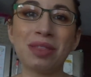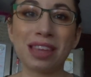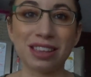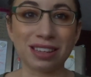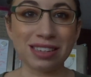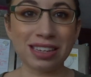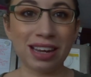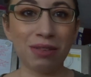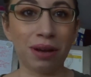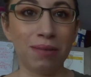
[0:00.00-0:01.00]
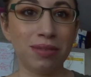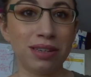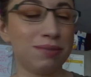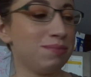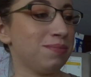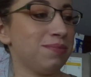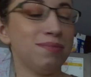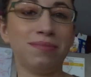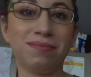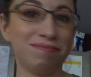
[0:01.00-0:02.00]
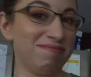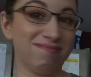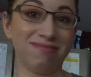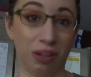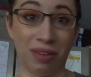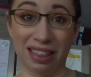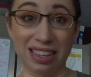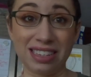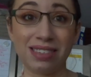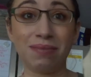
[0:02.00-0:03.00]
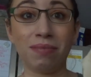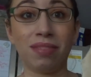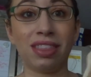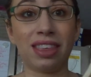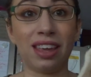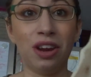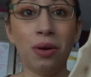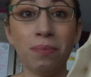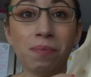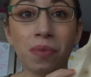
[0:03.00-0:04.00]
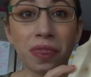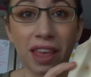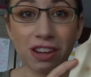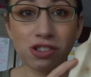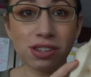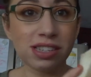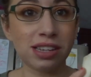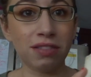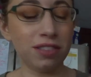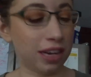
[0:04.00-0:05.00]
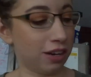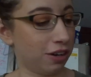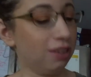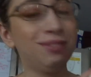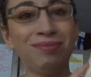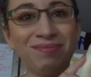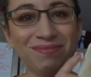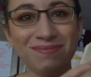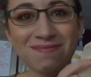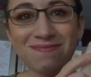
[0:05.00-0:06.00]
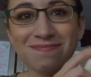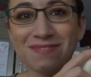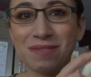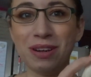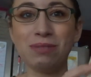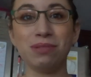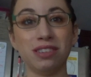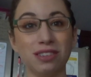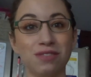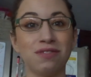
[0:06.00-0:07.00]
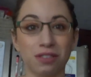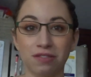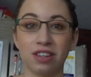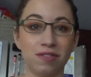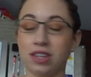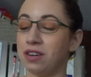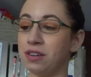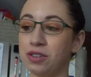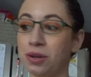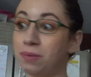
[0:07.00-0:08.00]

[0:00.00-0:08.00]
It looks like I wiped with this. Nope, that's just self-tanner. My splint is full of self-tanner, so